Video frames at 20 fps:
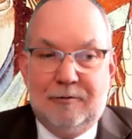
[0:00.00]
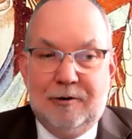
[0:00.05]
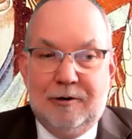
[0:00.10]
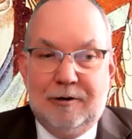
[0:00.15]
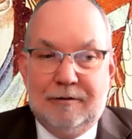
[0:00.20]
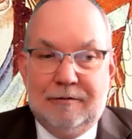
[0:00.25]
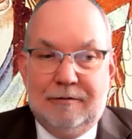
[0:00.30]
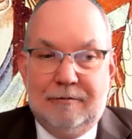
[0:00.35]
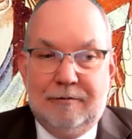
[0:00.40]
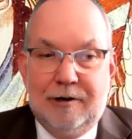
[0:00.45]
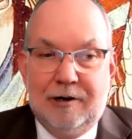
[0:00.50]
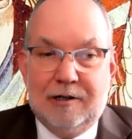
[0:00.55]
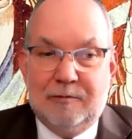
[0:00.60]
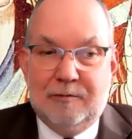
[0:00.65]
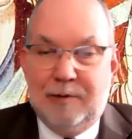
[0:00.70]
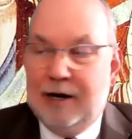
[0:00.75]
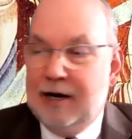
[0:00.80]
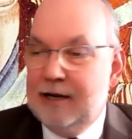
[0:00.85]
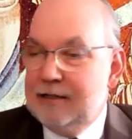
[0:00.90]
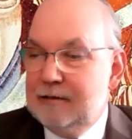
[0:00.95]
a world where it's
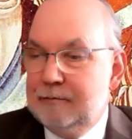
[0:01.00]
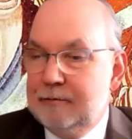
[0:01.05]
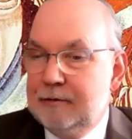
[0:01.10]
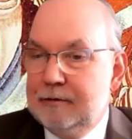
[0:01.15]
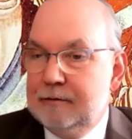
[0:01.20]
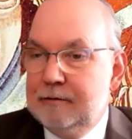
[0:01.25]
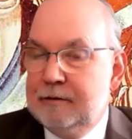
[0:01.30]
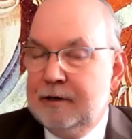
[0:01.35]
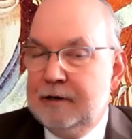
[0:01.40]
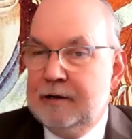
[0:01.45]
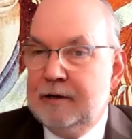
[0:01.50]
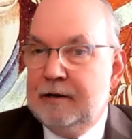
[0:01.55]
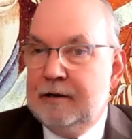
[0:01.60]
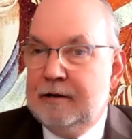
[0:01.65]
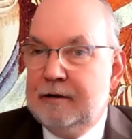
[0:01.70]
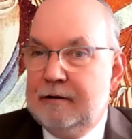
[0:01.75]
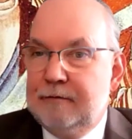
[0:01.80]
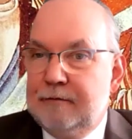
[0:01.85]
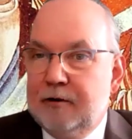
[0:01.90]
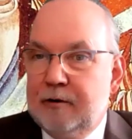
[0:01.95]
possible
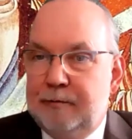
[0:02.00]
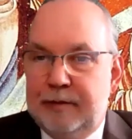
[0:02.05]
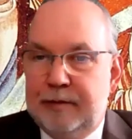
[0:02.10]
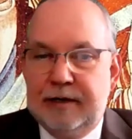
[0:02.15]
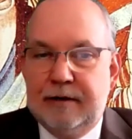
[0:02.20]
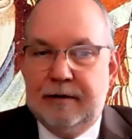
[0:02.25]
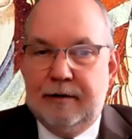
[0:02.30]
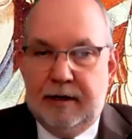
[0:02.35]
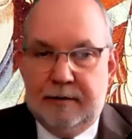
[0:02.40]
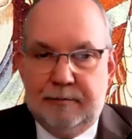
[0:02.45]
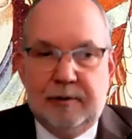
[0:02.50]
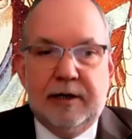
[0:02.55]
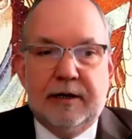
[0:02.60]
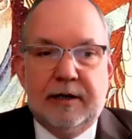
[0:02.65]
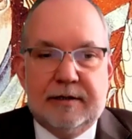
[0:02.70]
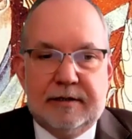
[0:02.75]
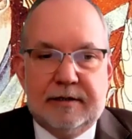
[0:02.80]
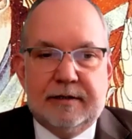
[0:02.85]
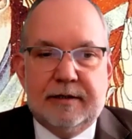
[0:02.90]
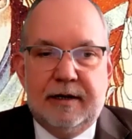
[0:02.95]
for a
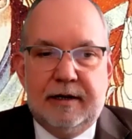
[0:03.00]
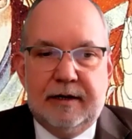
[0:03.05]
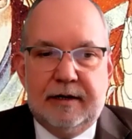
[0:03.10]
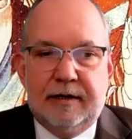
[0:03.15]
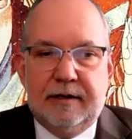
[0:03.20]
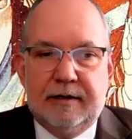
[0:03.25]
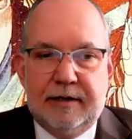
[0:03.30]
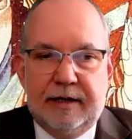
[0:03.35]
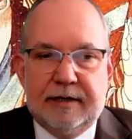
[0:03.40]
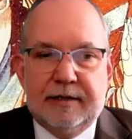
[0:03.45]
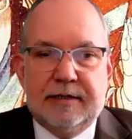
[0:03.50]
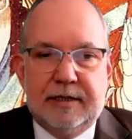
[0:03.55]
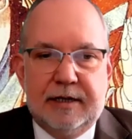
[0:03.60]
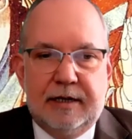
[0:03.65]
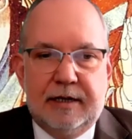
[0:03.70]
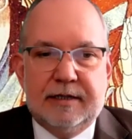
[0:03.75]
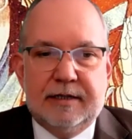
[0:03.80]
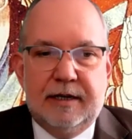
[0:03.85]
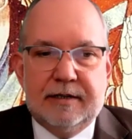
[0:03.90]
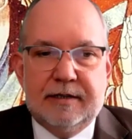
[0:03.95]
place like
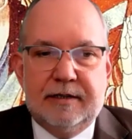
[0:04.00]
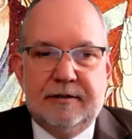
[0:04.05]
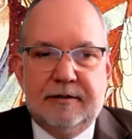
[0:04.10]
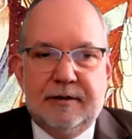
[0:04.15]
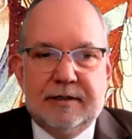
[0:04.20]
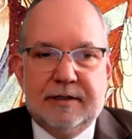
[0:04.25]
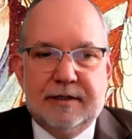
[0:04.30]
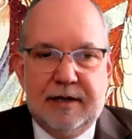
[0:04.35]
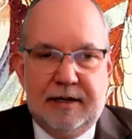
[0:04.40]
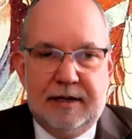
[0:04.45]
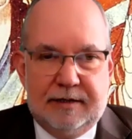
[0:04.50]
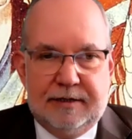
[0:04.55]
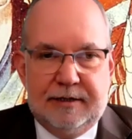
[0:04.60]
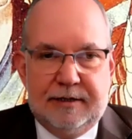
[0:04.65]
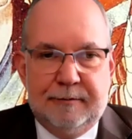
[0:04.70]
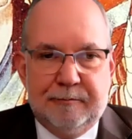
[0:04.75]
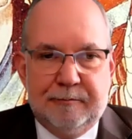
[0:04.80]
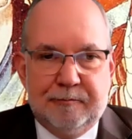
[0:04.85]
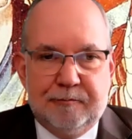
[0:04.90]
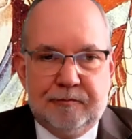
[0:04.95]
CIHS to exist.
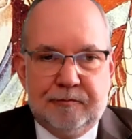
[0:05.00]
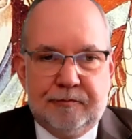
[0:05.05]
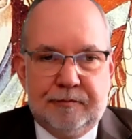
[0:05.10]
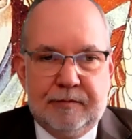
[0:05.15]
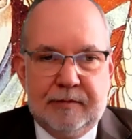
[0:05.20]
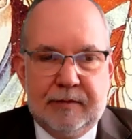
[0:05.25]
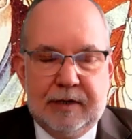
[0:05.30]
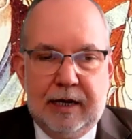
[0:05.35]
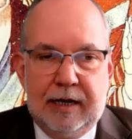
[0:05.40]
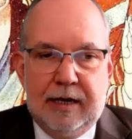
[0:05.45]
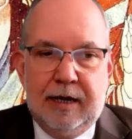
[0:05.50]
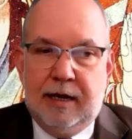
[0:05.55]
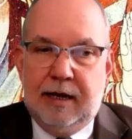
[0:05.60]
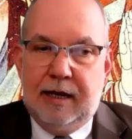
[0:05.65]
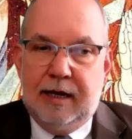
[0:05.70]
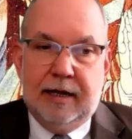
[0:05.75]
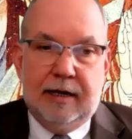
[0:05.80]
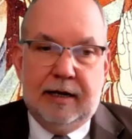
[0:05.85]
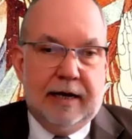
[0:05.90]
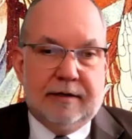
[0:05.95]

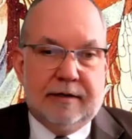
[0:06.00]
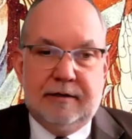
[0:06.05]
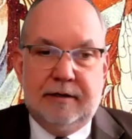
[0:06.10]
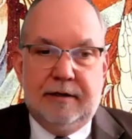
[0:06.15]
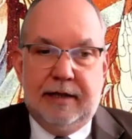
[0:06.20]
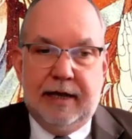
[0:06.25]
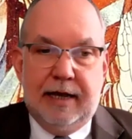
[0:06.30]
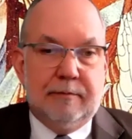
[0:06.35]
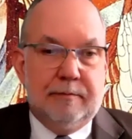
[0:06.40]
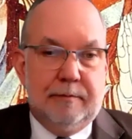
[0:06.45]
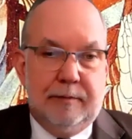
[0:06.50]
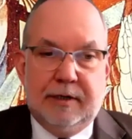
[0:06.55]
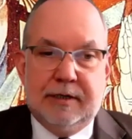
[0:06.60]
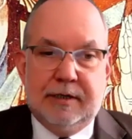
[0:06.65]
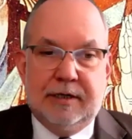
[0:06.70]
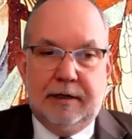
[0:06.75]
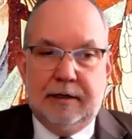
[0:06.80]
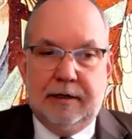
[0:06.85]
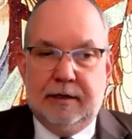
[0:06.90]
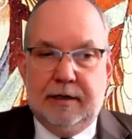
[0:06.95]
And actually that
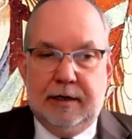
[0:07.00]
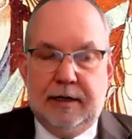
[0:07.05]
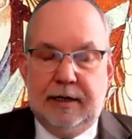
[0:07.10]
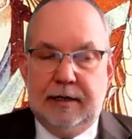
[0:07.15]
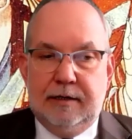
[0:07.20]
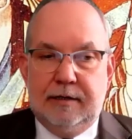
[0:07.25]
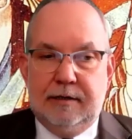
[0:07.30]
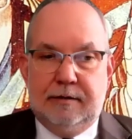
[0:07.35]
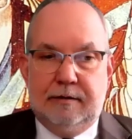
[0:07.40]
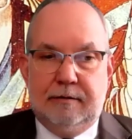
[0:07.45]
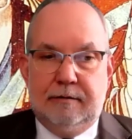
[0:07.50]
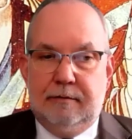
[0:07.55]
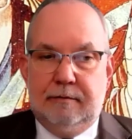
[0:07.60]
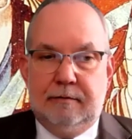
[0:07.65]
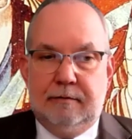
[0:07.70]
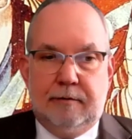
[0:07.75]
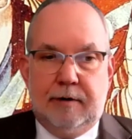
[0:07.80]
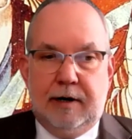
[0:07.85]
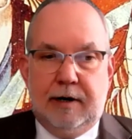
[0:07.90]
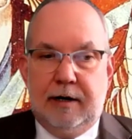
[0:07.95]
mission is
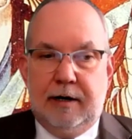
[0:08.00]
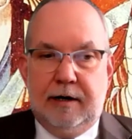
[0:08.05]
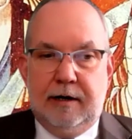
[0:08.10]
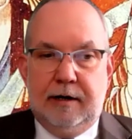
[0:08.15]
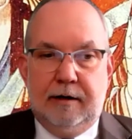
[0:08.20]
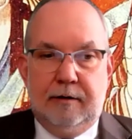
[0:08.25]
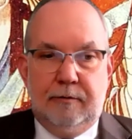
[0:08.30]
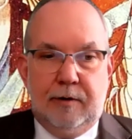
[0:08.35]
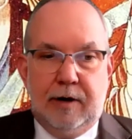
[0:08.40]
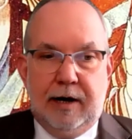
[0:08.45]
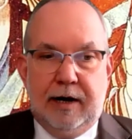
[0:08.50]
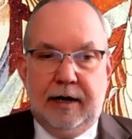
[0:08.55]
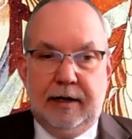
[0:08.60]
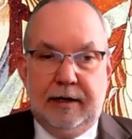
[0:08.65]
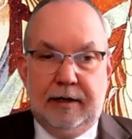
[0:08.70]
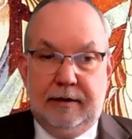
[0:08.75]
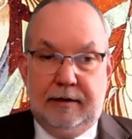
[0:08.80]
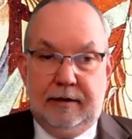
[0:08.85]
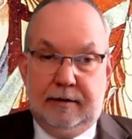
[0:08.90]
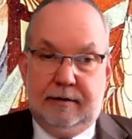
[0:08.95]

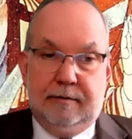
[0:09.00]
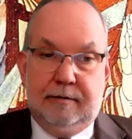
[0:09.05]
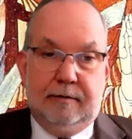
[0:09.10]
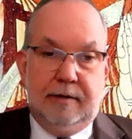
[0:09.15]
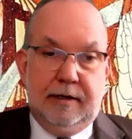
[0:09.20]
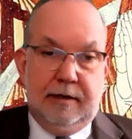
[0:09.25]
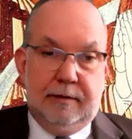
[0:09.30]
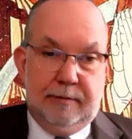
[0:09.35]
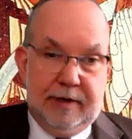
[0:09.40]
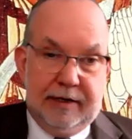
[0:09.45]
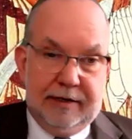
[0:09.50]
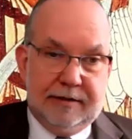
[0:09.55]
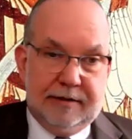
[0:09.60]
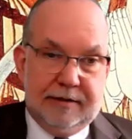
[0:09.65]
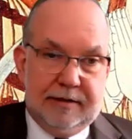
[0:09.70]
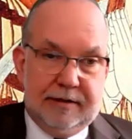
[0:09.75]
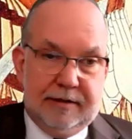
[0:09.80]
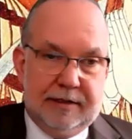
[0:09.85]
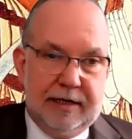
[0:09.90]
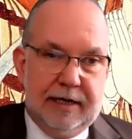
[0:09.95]
why it makes
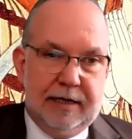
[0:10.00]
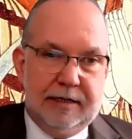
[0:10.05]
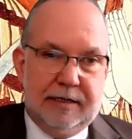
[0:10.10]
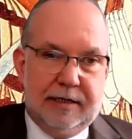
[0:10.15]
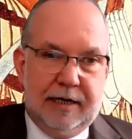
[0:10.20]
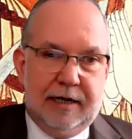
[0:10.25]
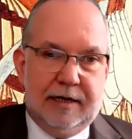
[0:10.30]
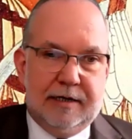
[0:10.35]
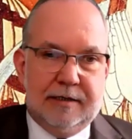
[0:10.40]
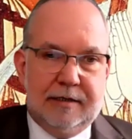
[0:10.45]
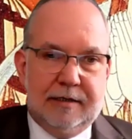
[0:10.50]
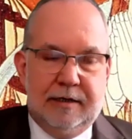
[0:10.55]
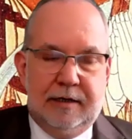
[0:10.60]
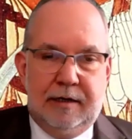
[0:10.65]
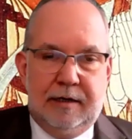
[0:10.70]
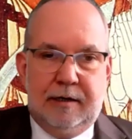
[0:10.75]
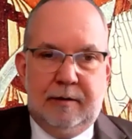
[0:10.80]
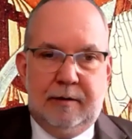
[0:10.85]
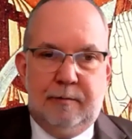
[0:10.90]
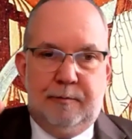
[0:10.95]
CIHS
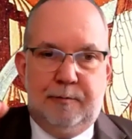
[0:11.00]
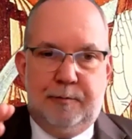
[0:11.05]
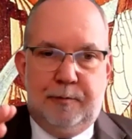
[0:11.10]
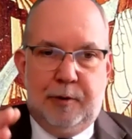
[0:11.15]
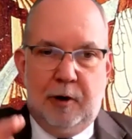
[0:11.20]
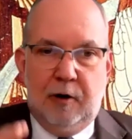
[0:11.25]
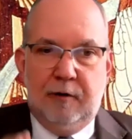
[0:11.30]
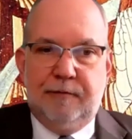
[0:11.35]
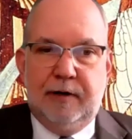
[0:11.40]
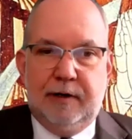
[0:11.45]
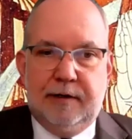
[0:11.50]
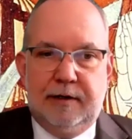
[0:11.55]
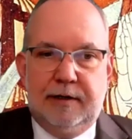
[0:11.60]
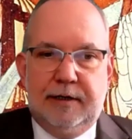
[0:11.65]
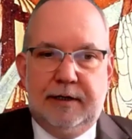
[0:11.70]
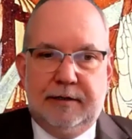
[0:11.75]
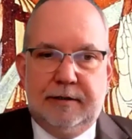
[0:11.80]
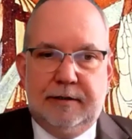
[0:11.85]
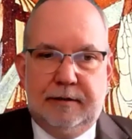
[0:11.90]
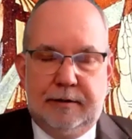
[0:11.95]

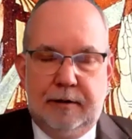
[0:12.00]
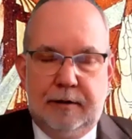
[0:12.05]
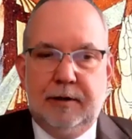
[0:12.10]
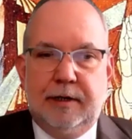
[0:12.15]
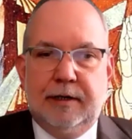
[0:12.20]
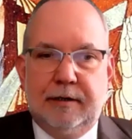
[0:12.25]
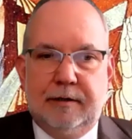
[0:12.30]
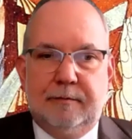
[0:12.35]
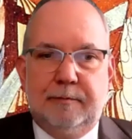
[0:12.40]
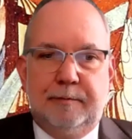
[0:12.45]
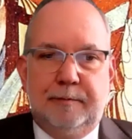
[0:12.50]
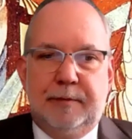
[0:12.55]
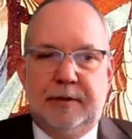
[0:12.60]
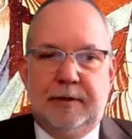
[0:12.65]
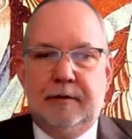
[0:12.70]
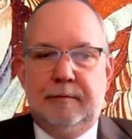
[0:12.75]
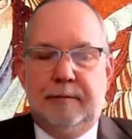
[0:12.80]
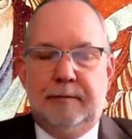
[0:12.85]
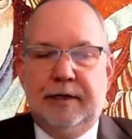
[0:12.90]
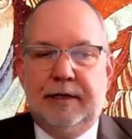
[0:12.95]
perfectly suited
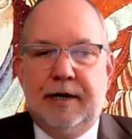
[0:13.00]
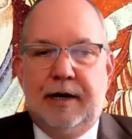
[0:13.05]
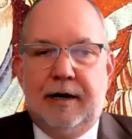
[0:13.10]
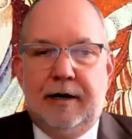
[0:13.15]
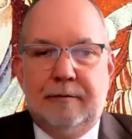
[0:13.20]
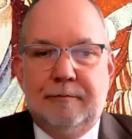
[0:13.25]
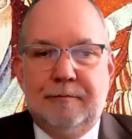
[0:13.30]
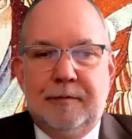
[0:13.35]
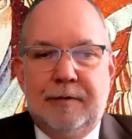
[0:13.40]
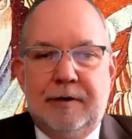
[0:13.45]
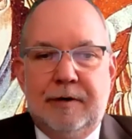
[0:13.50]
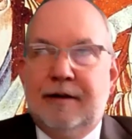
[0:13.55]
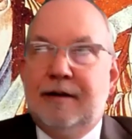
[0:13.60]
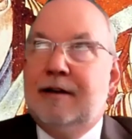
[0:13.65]
to become,